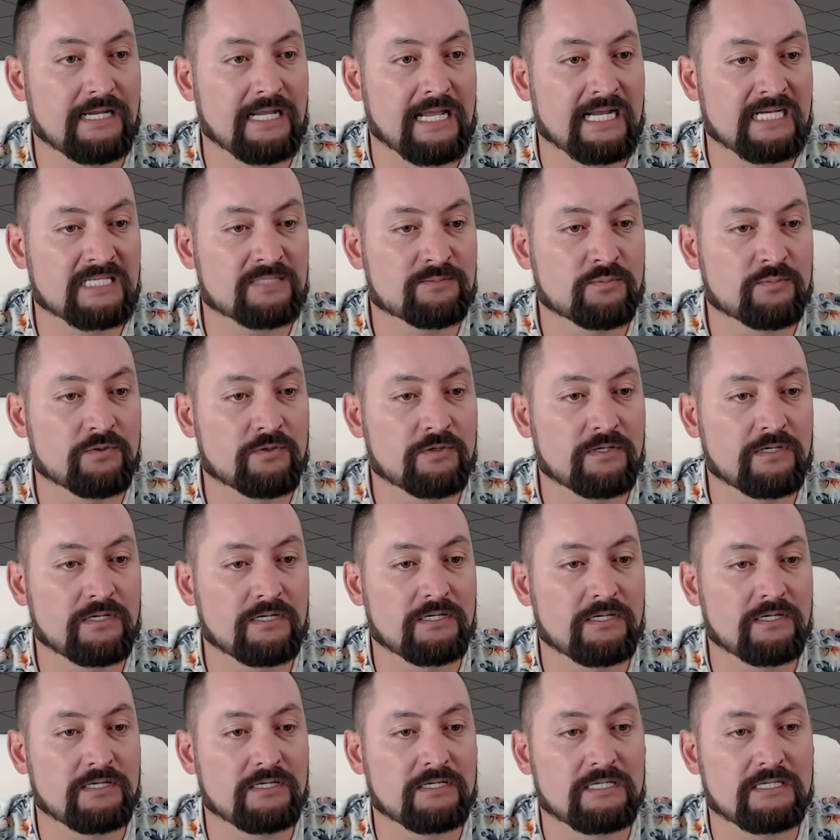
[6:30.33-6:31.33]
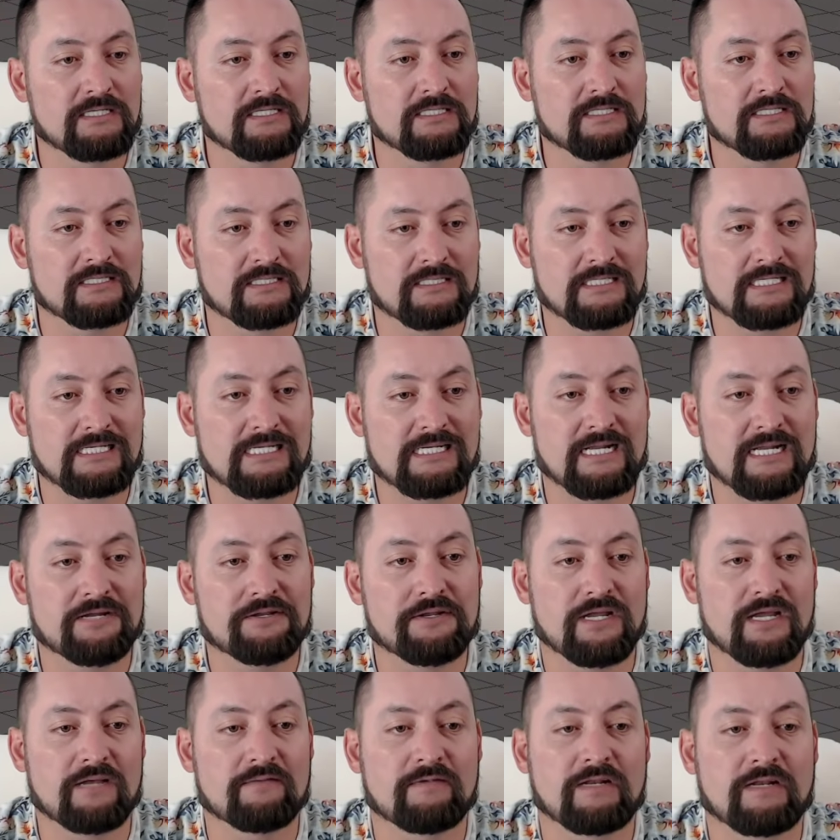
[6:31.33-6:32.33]
export. See, now
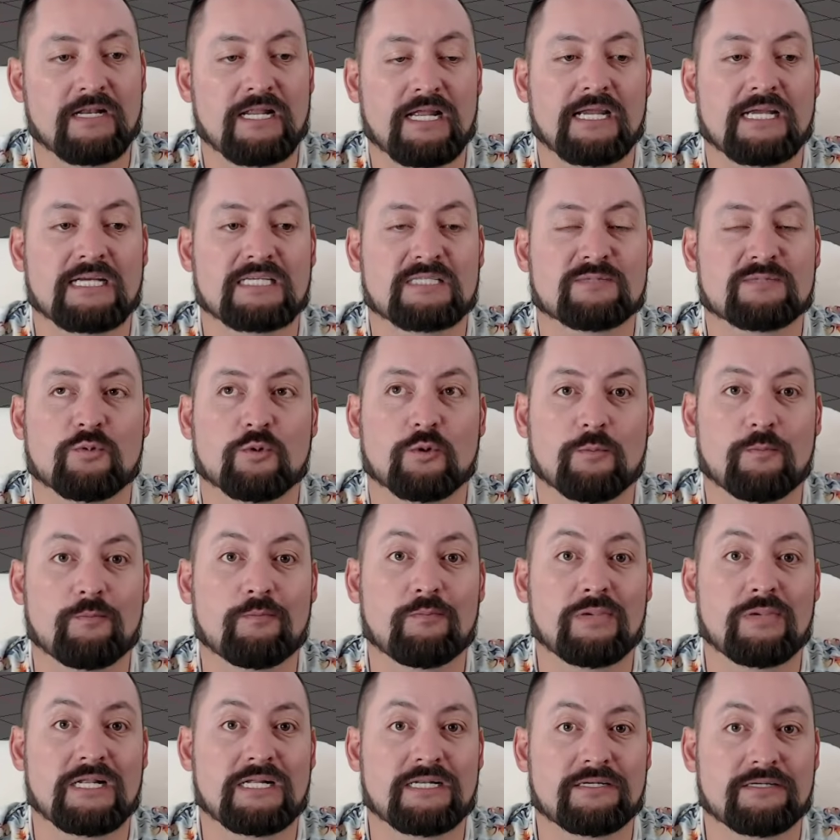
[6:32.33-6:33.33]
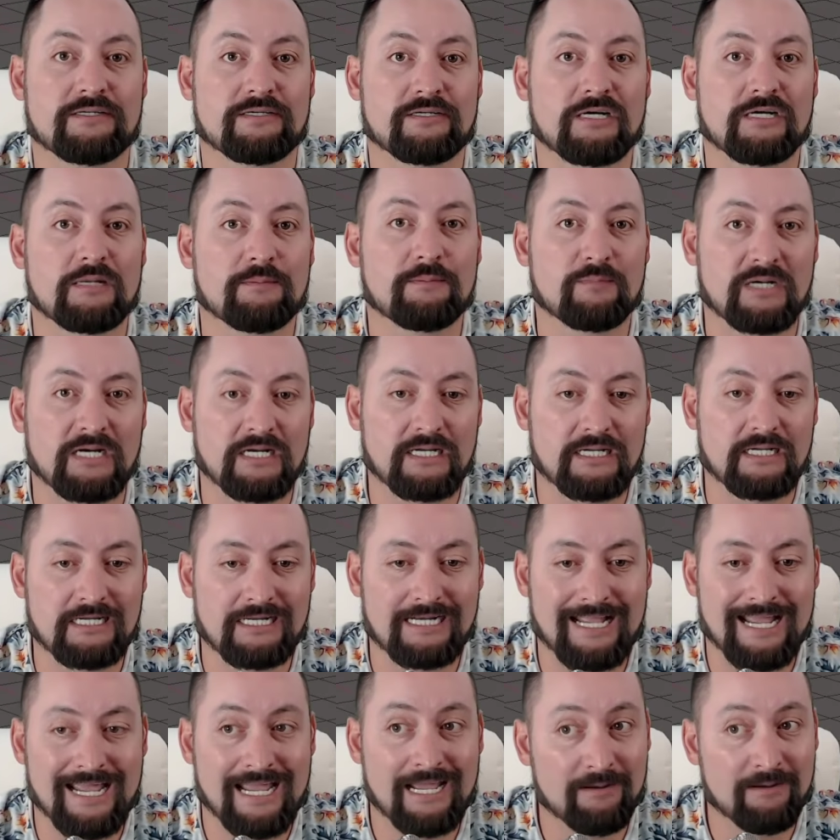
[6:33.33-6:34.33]
you have an Export Blender button,